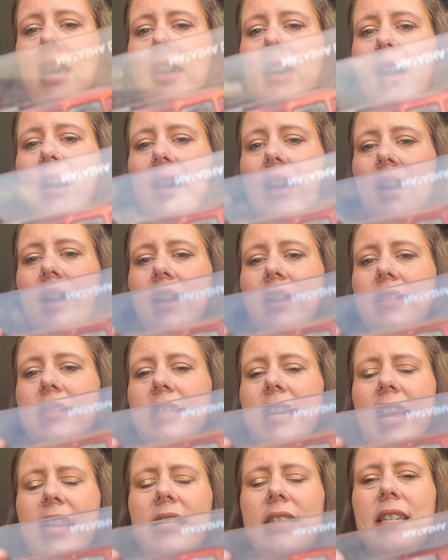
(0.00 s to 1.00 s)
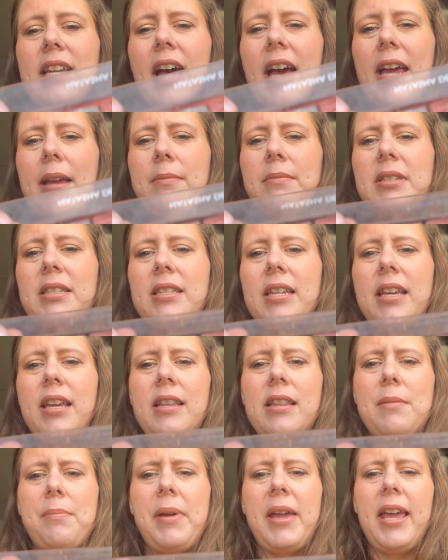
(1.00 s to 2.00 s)
10 times to
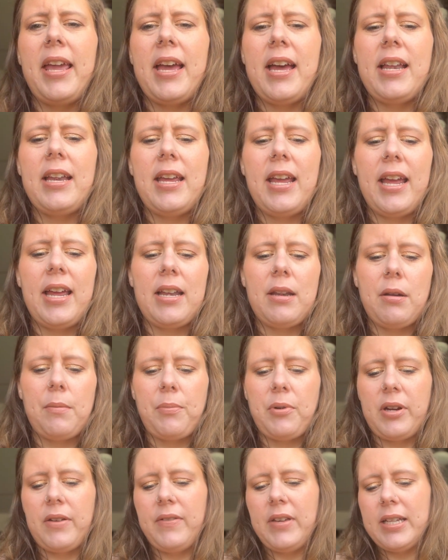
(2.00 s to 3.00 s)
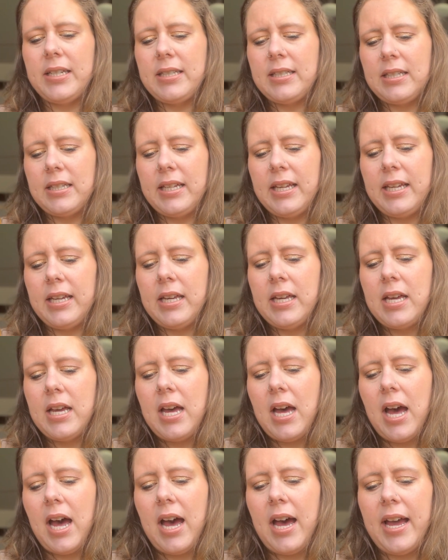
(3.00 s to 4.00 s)
hit the pan, and previously
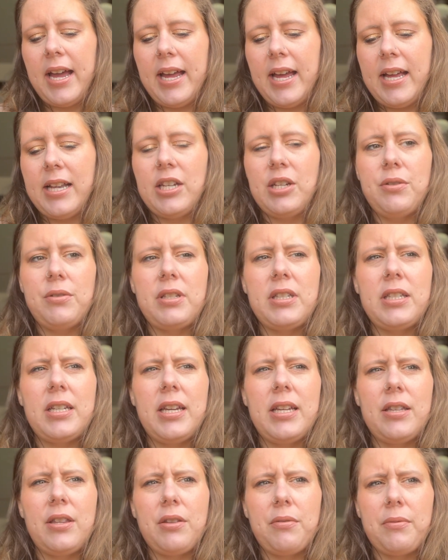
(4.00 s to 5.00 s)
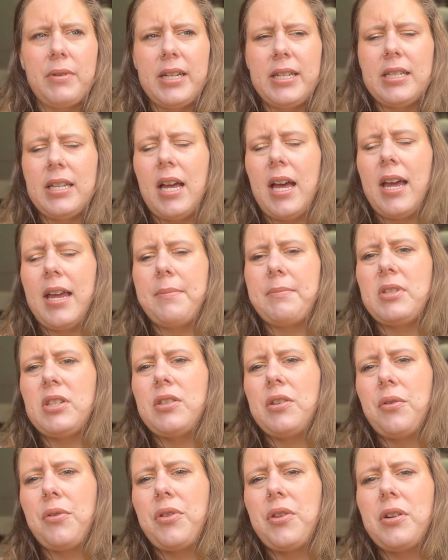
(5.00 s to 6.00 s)
I had used it 3 times,
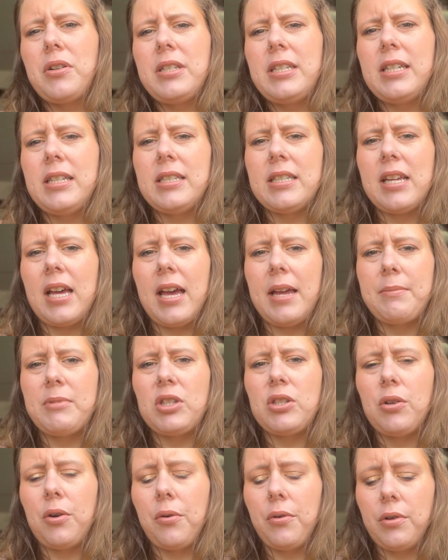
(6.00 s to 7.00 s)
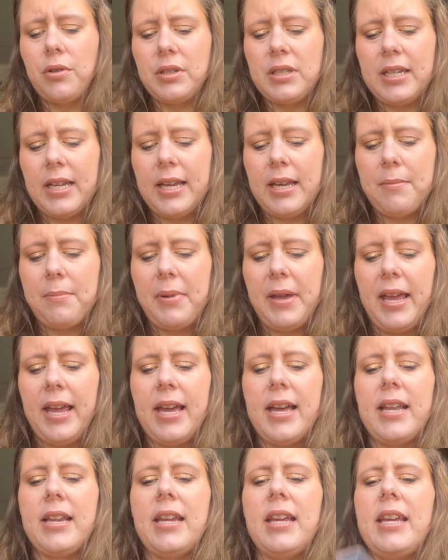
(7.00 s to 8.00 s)
so 13 times total to hit
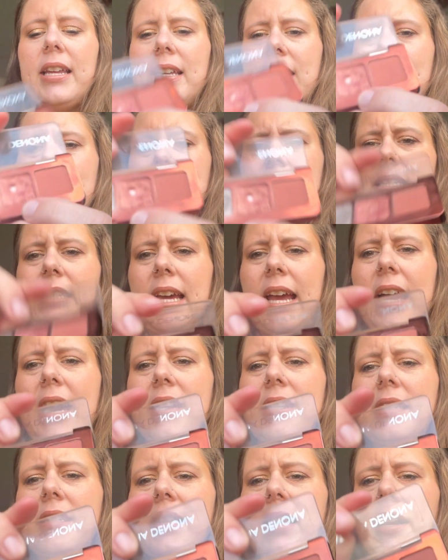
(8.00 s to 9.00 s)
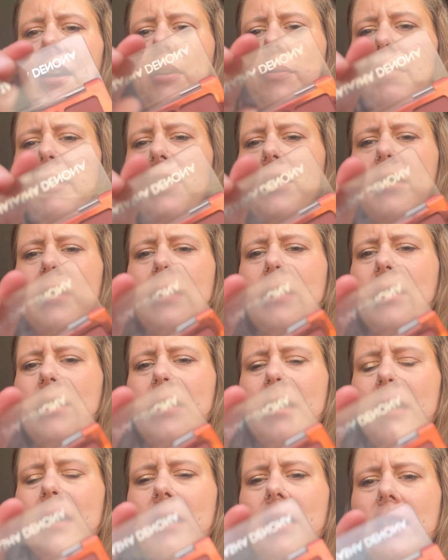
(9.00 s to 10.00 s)
pan in Daz there, which is
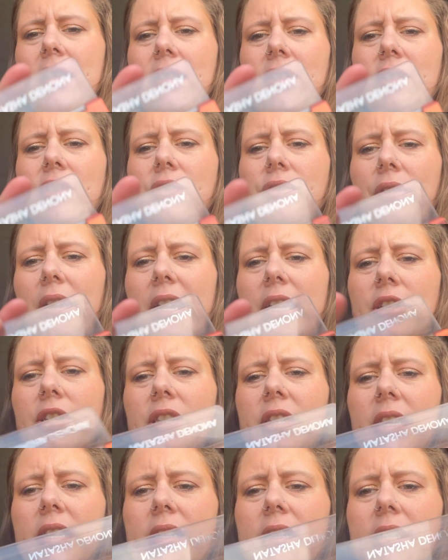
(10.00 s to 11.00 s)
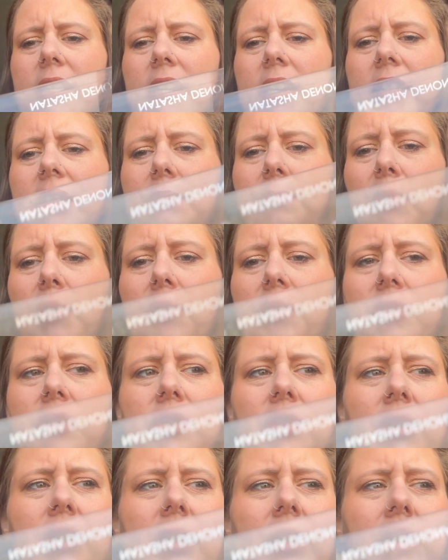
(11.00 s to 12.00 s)
strange since these both
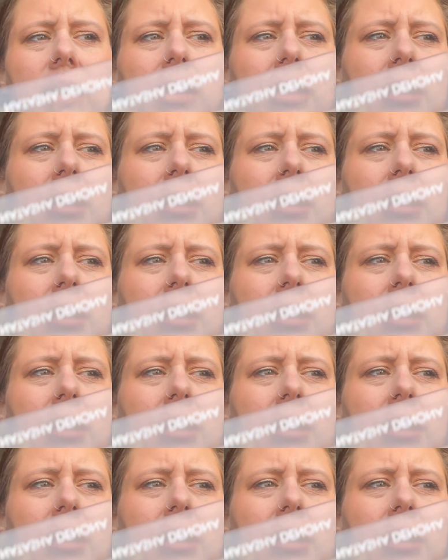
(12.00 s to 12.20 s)
took